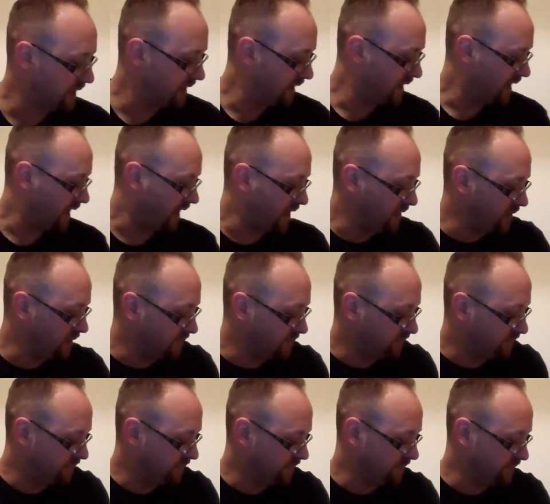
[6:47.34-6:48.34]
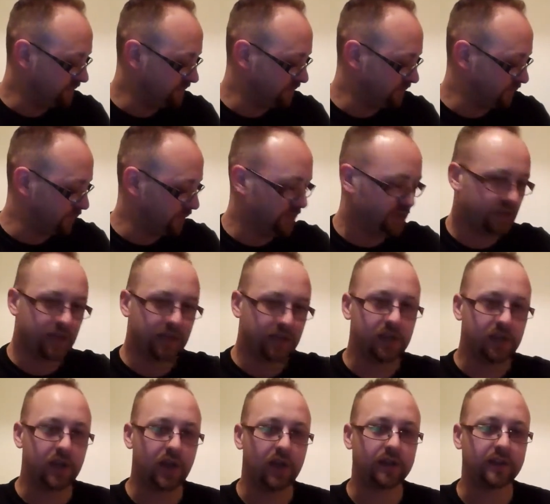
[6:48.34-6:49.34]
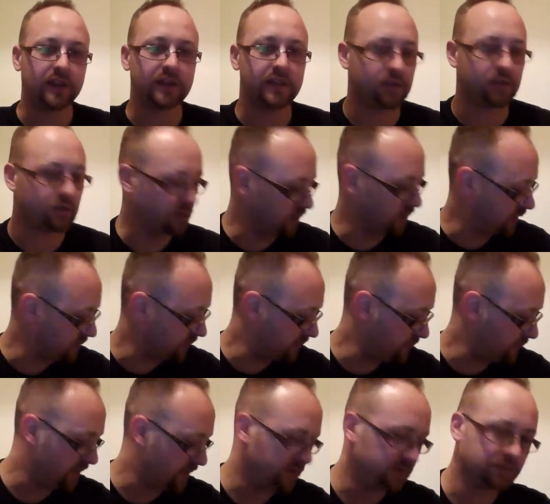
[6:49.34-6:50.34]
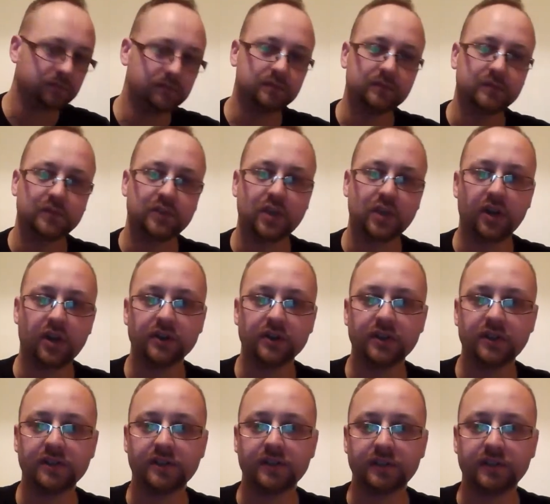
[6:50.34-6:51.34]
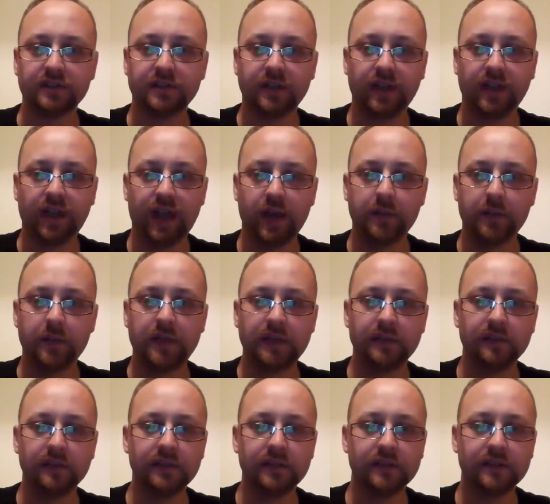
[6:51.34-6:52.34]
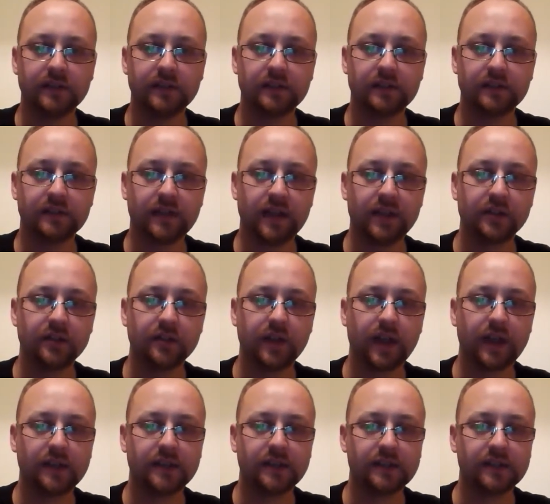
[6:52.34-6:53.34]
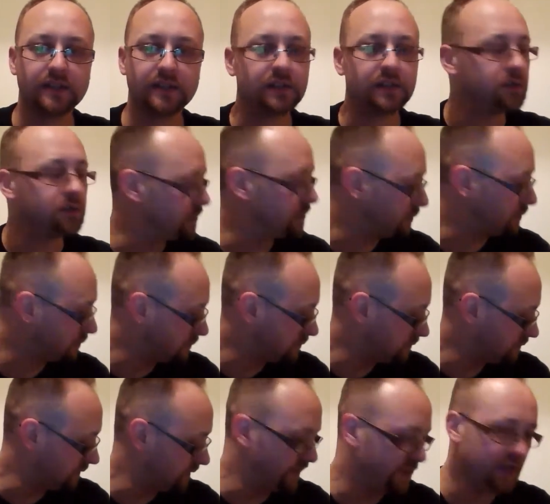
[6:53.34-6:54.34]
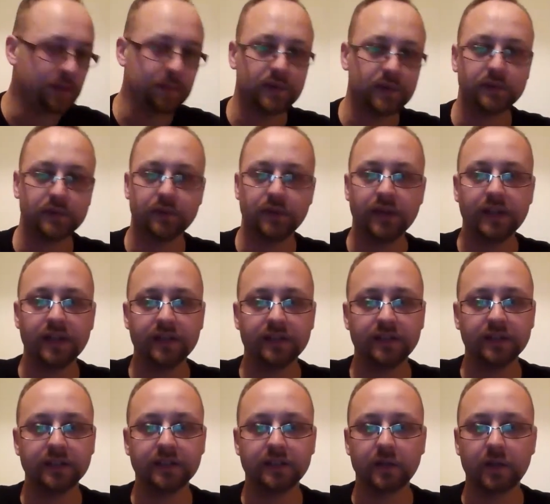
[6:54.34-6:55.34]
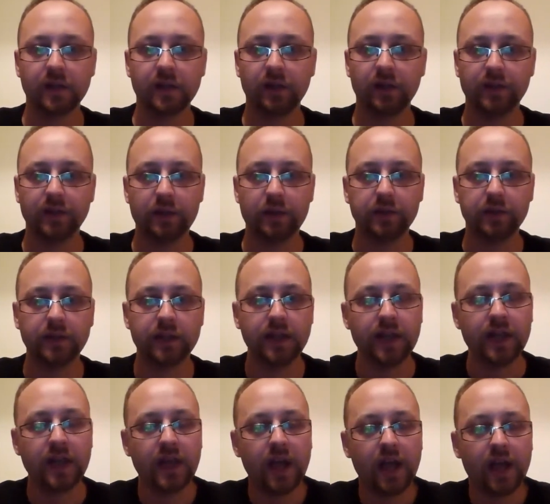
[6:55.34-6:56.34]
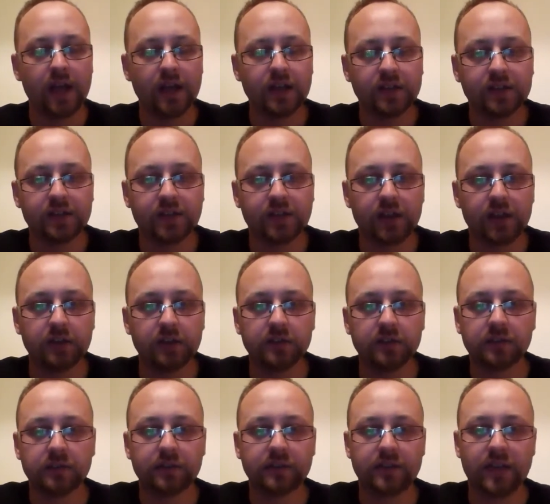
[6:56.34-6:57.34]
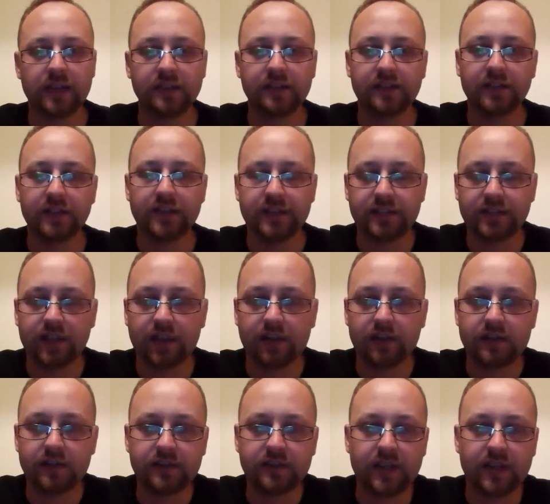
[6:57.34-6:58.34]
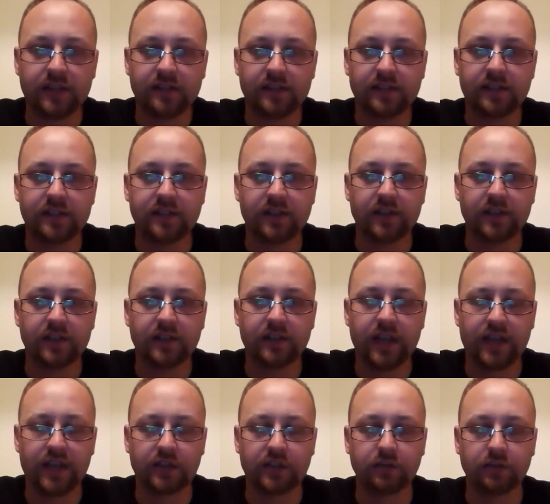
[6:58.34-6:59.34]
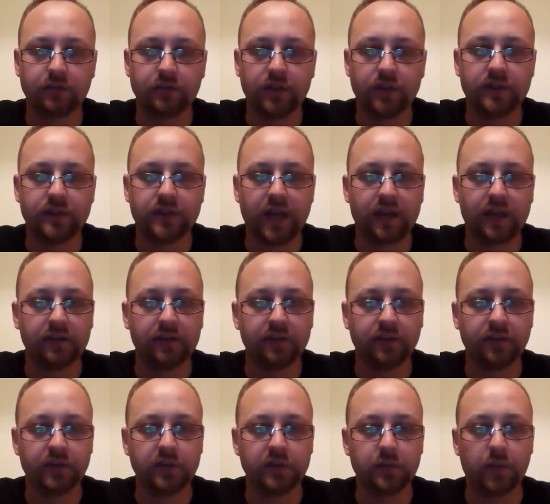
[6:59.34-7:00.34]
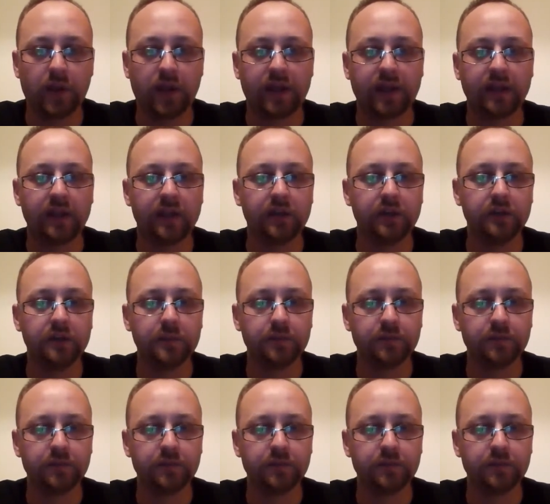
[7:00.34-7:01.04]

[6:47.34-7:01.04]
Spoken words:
we'll see here. I think it's all going to be about charges and how many units Andrew gets into the demons, really, I think, on that one. So that's the list, guys. That's the actual rundown of who's playing who.